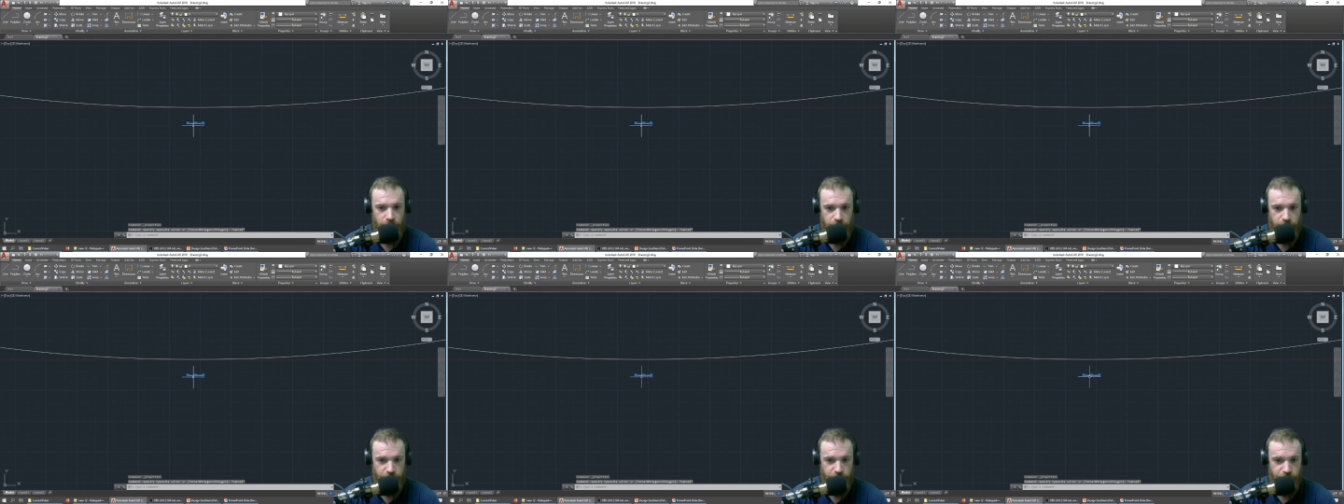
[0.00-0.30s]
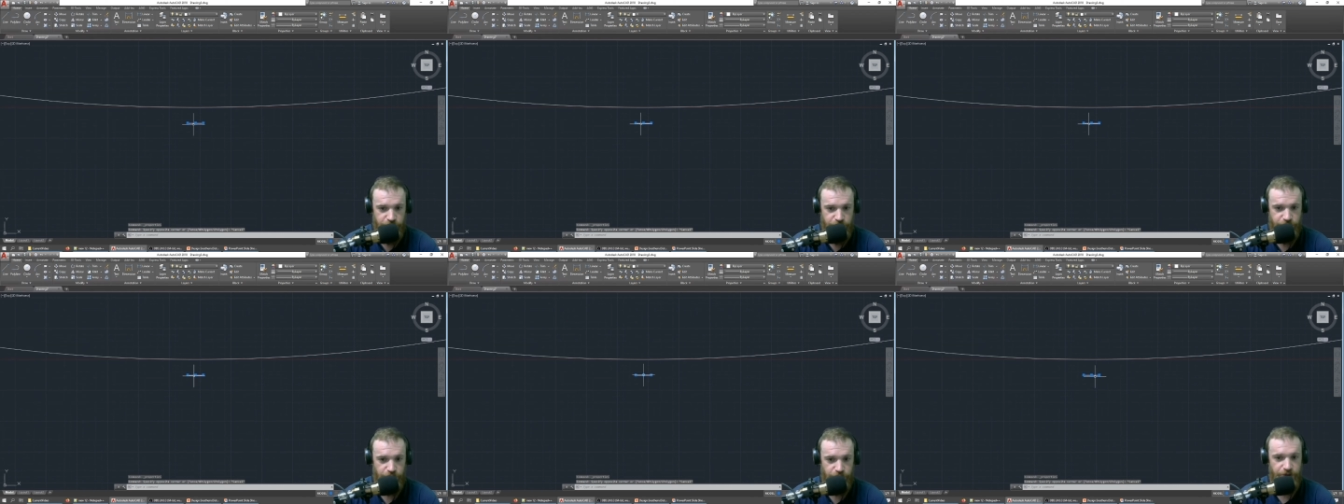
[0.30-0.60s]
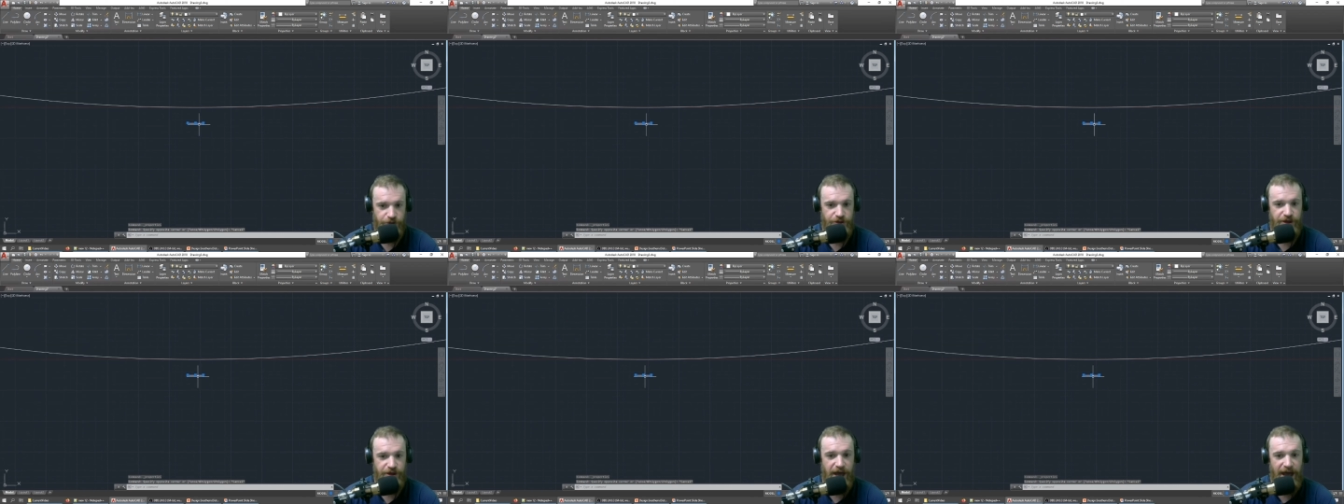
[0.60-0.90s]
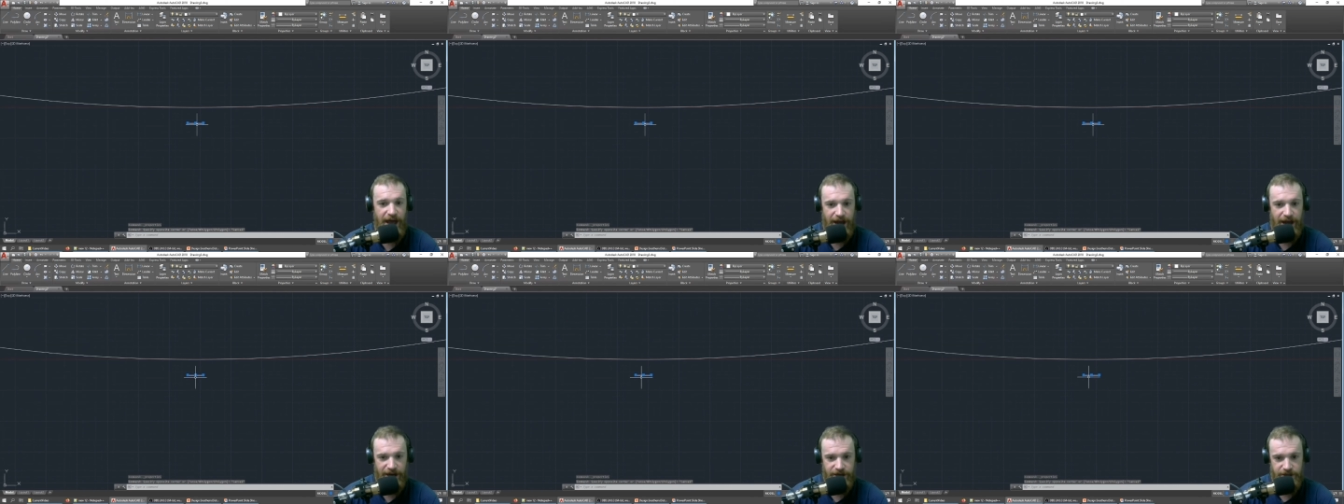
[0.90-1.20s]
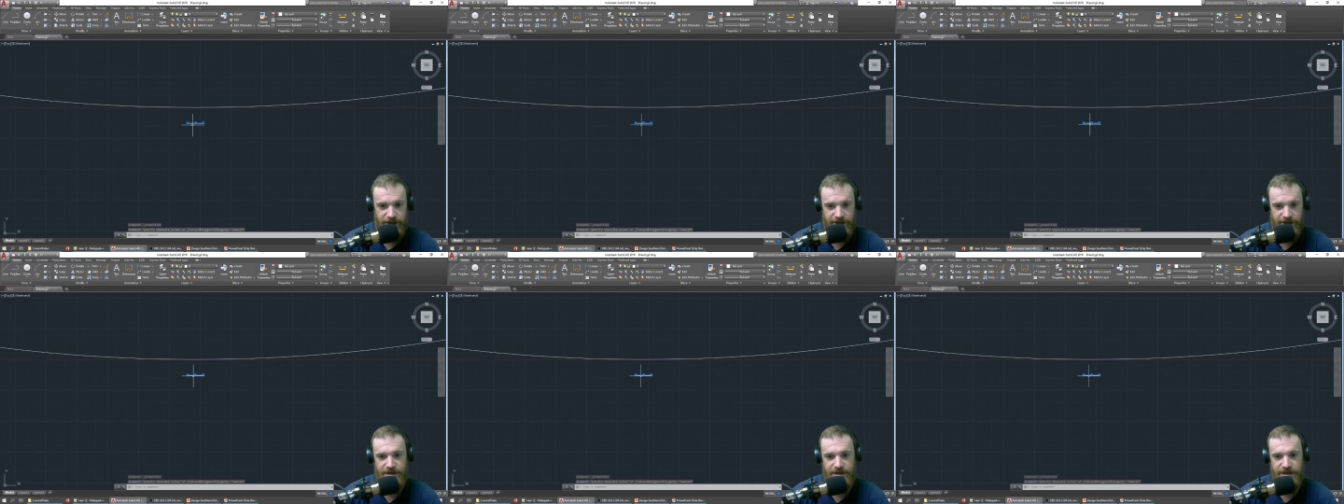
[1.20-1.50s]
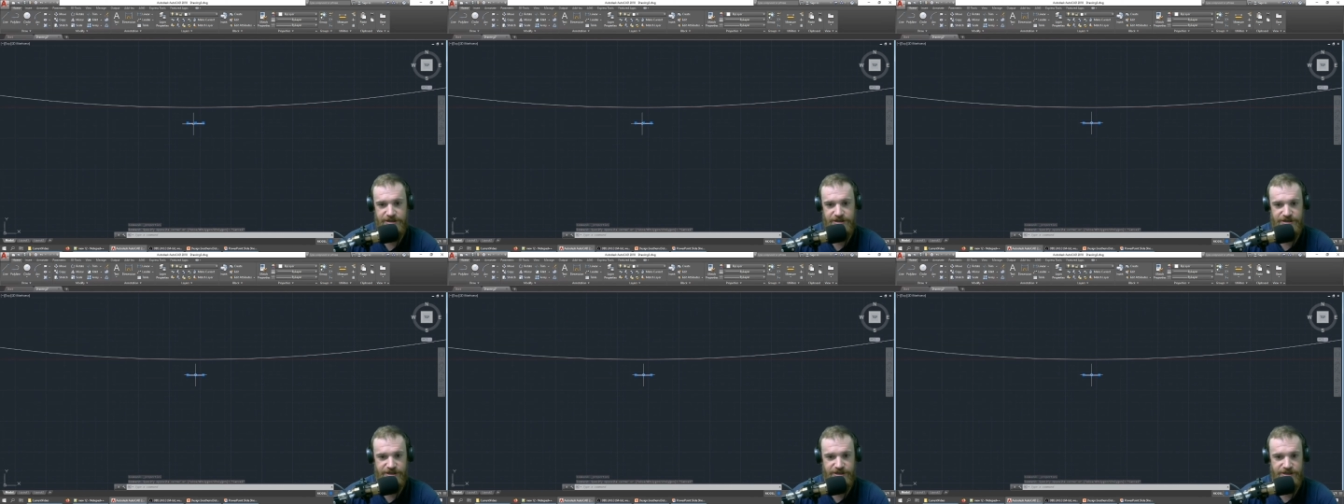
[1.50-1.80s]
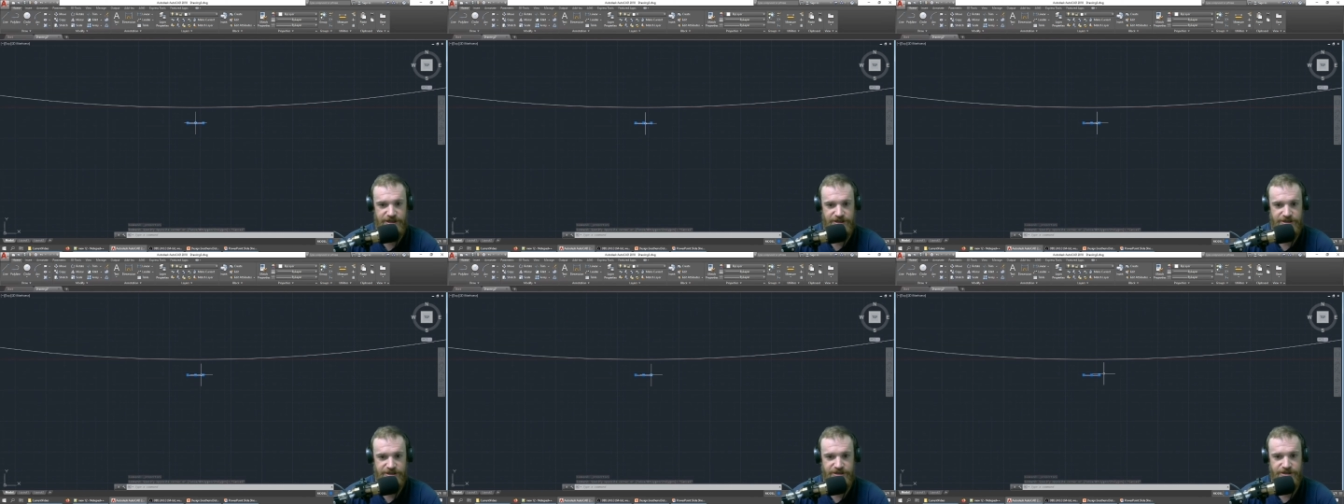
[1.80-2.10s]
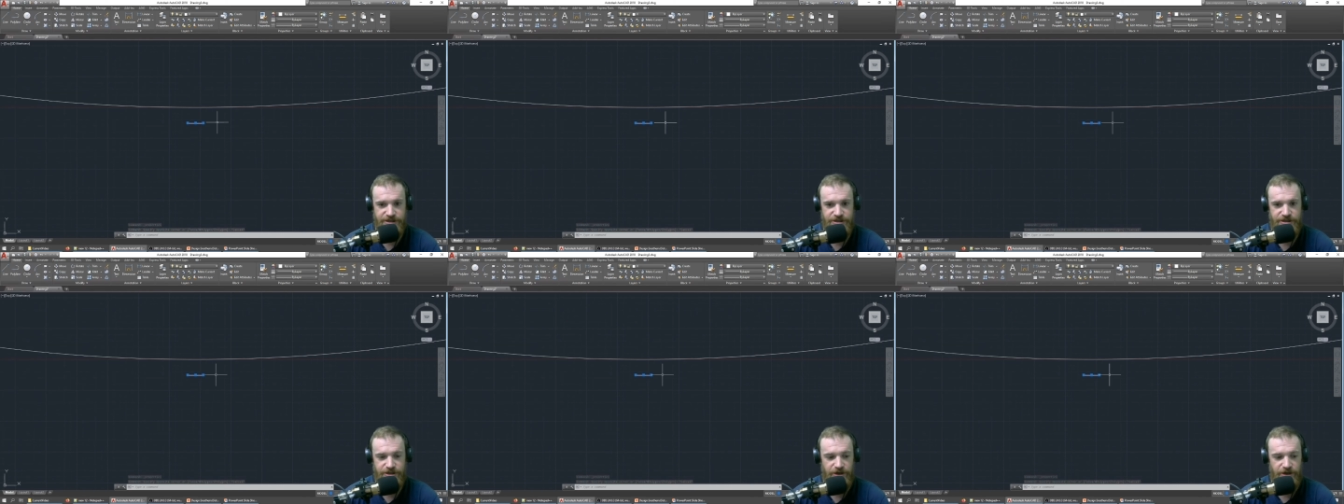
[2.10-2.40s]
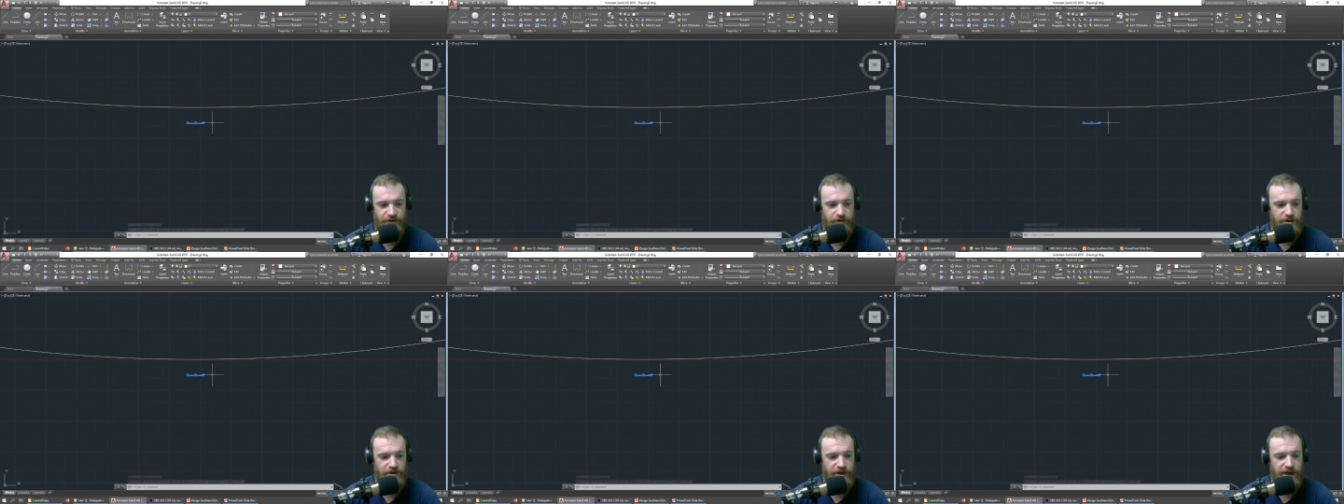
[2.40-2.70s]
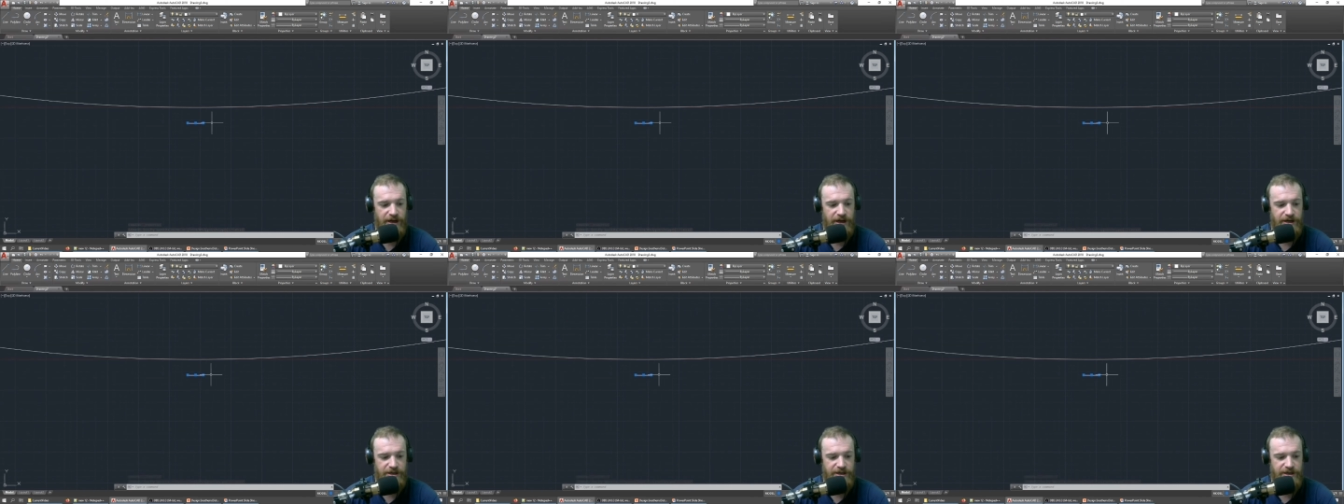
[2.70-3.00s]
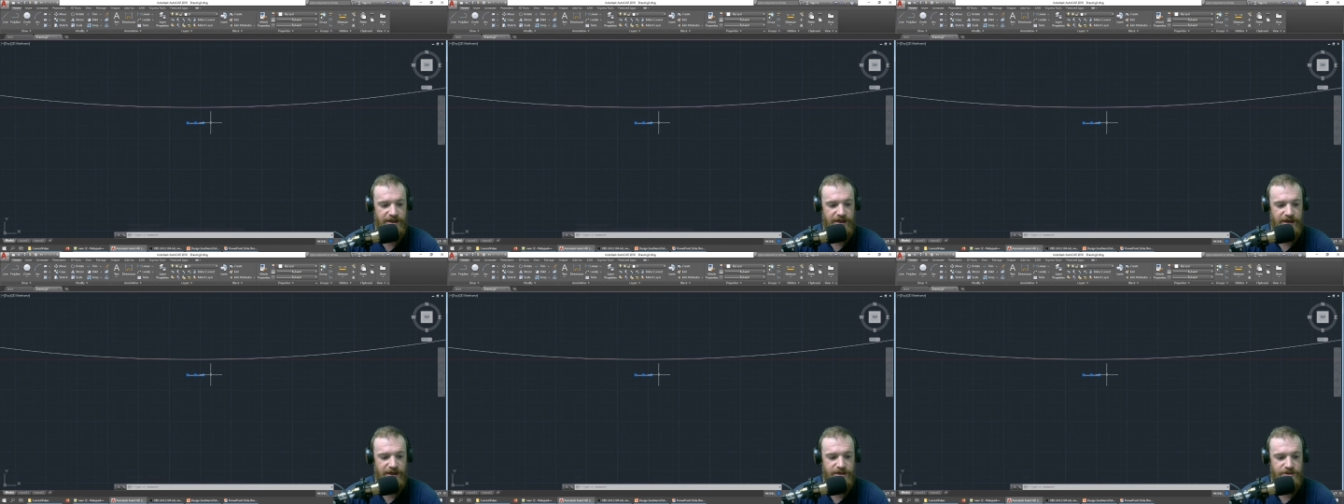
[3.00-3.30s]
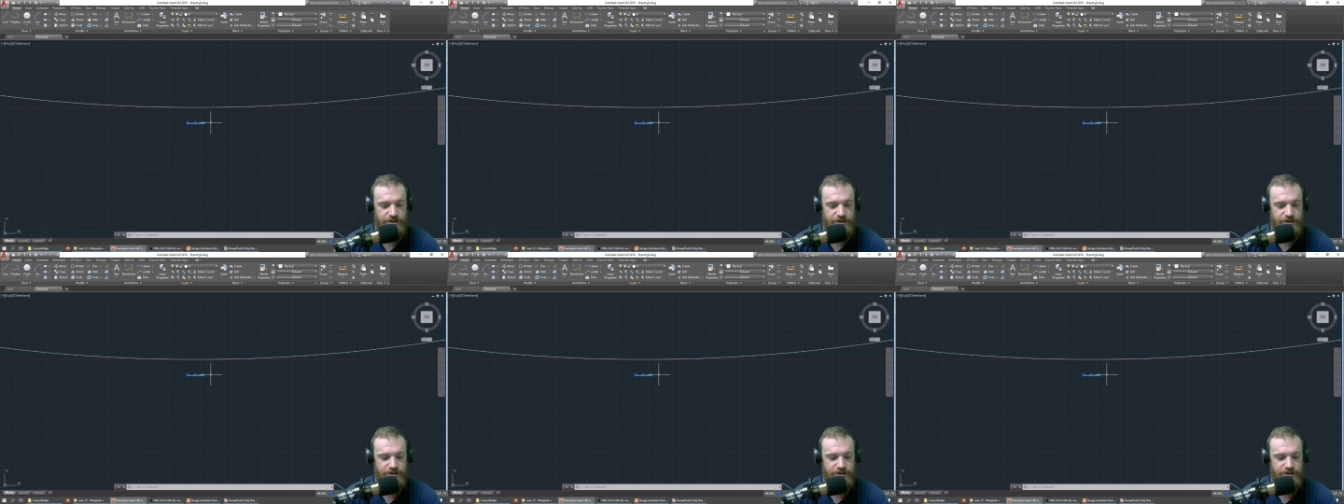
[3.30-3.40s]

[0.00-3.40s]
So that is the distance of our line at the end.